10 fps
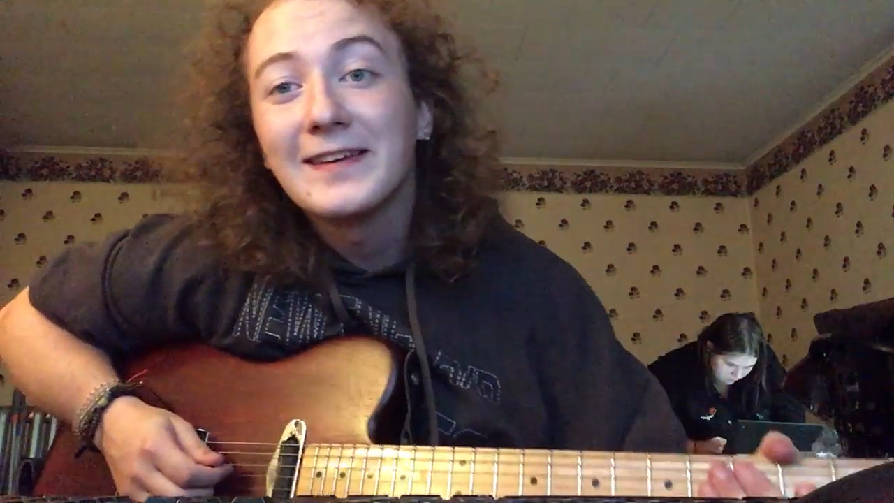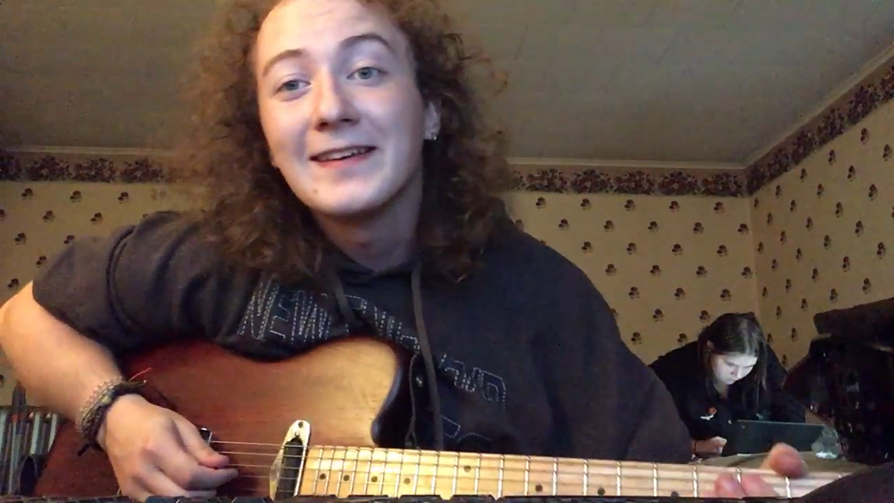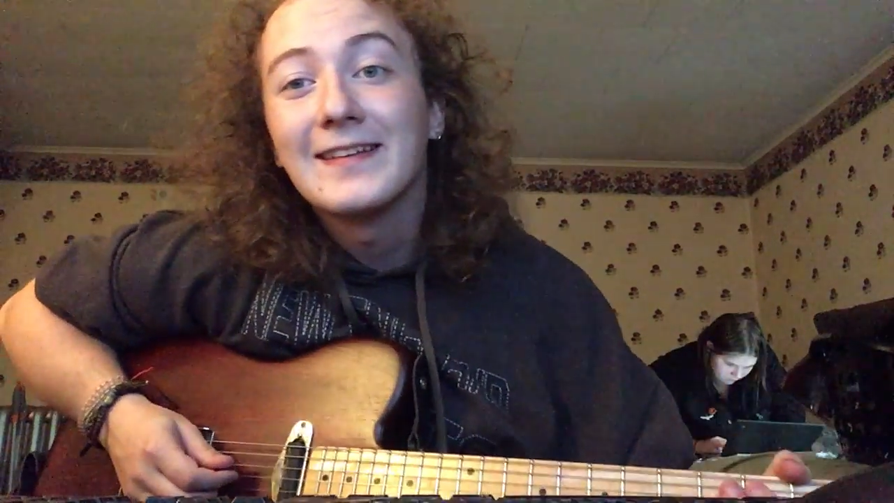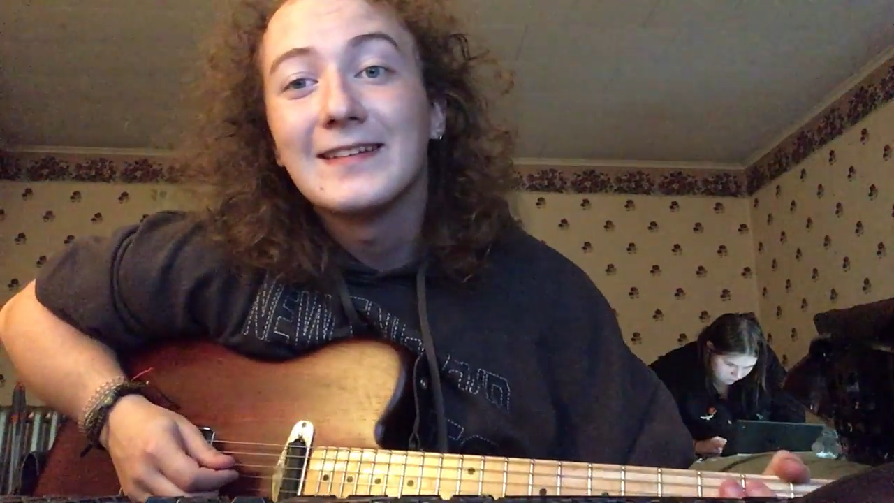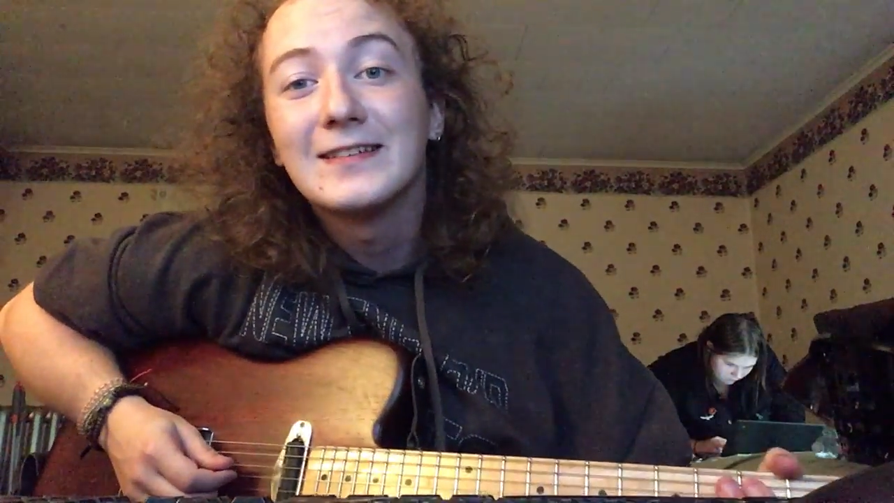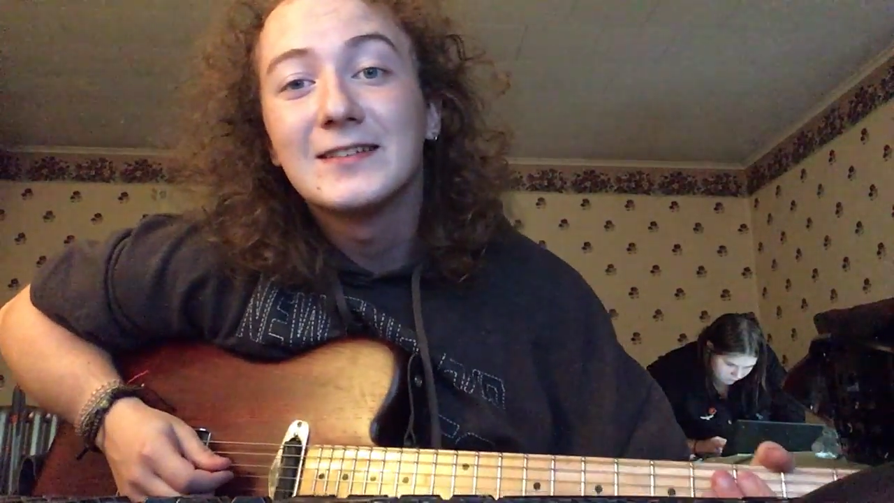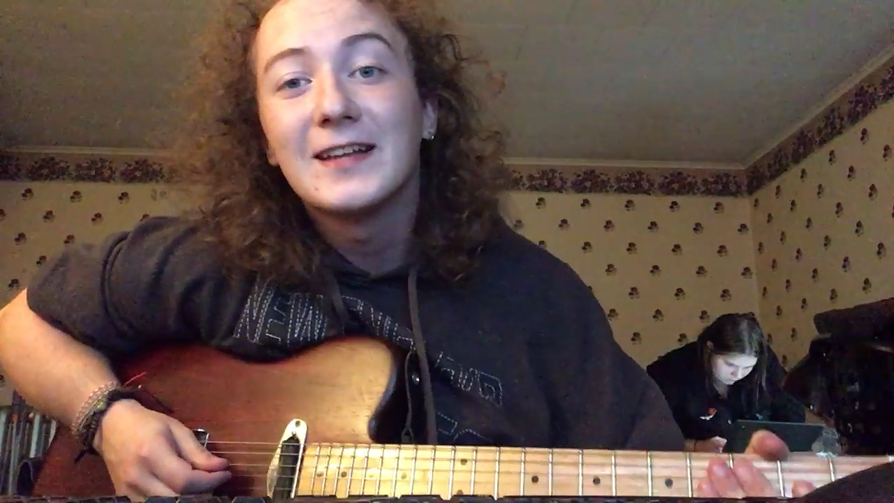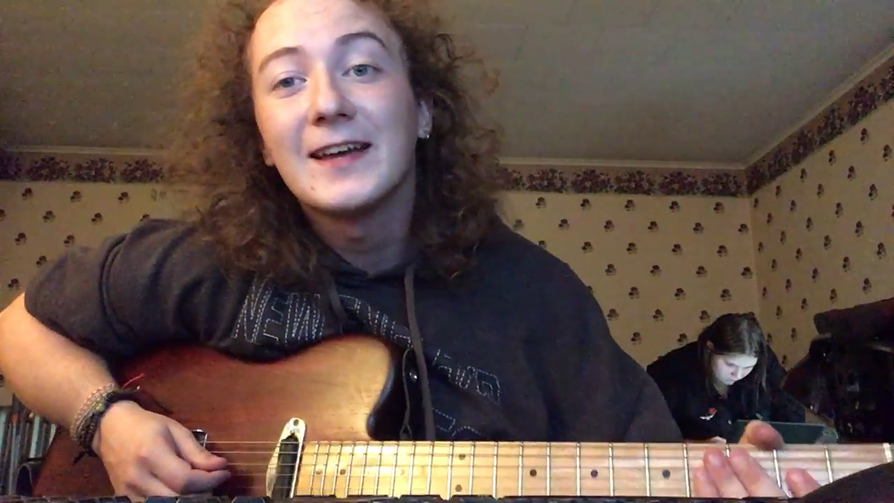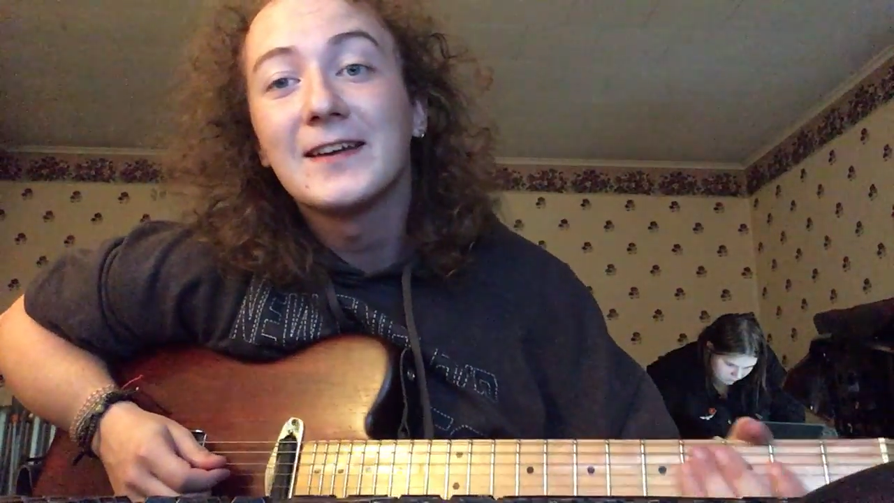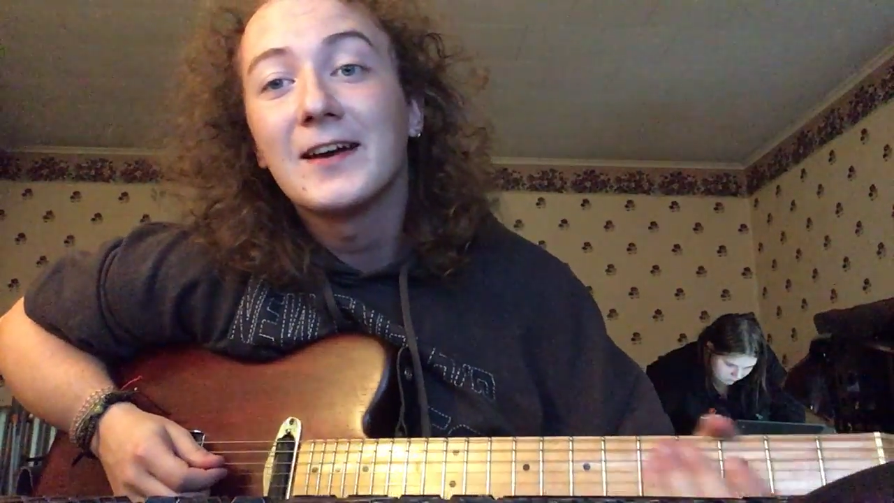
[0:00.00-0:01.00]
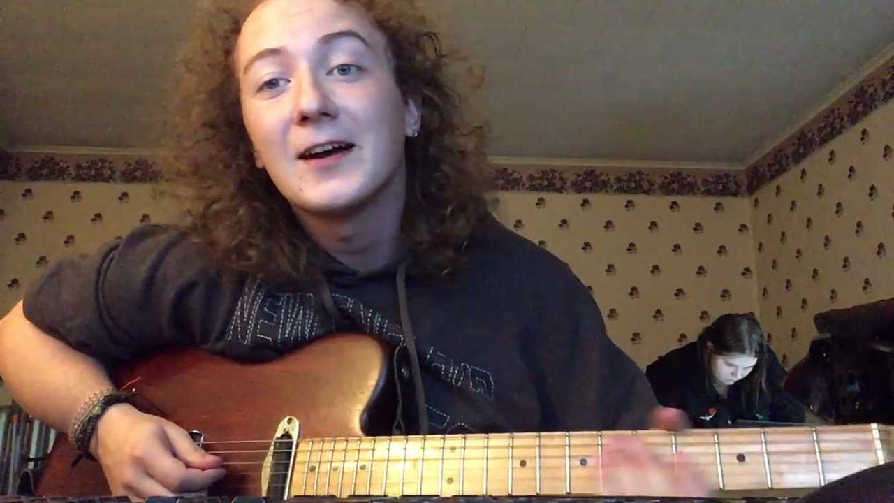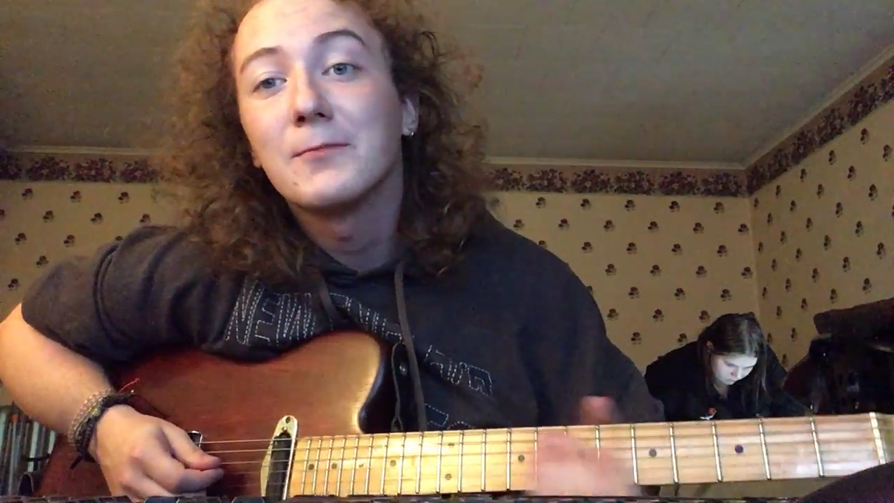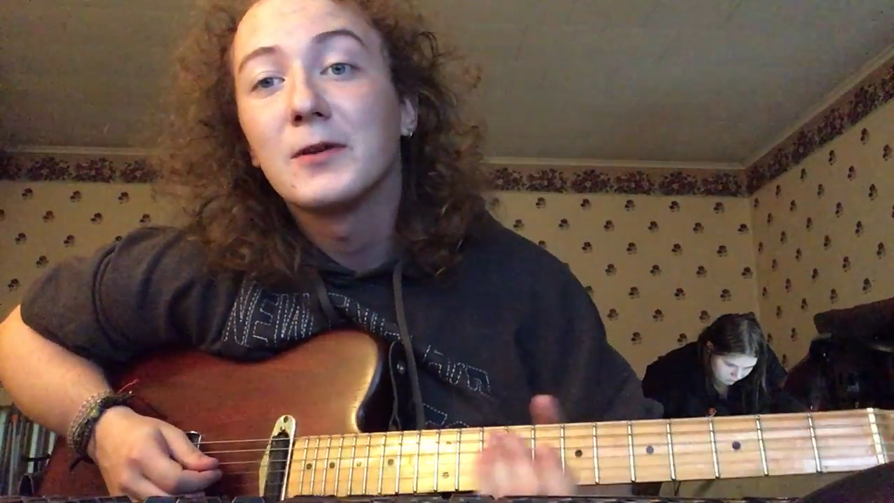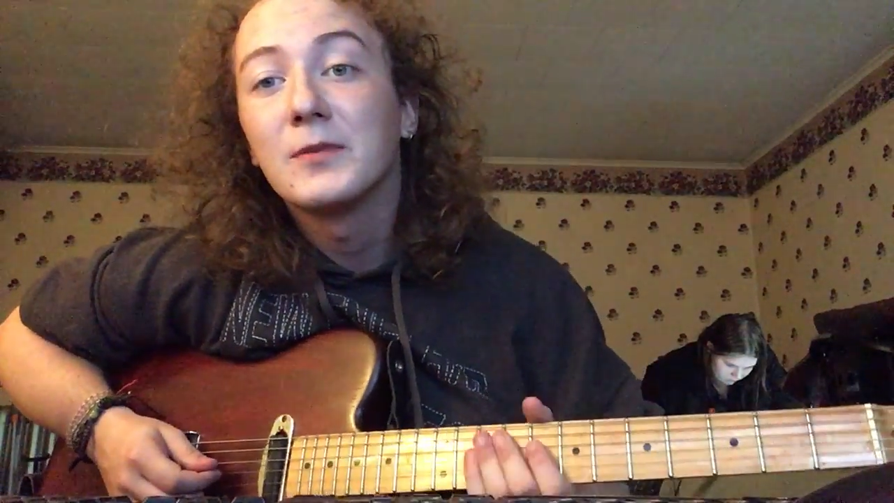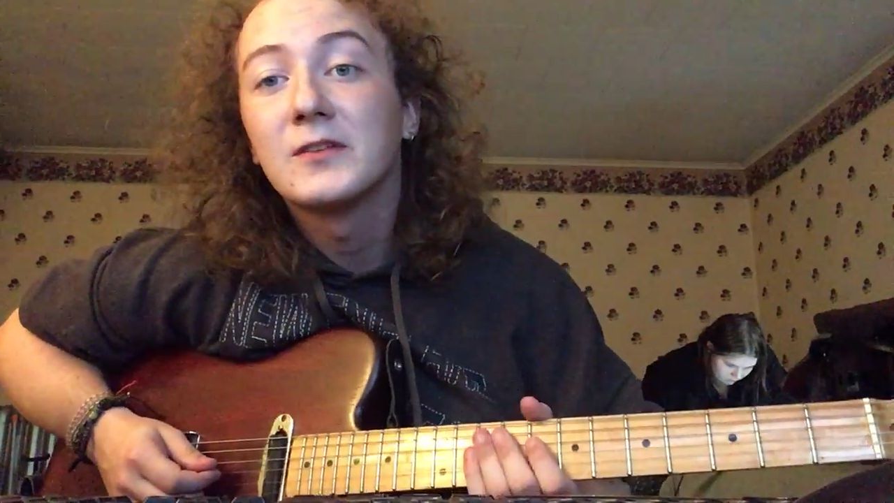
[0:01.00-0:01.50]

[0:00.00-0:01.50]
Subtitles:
and today I'm going to be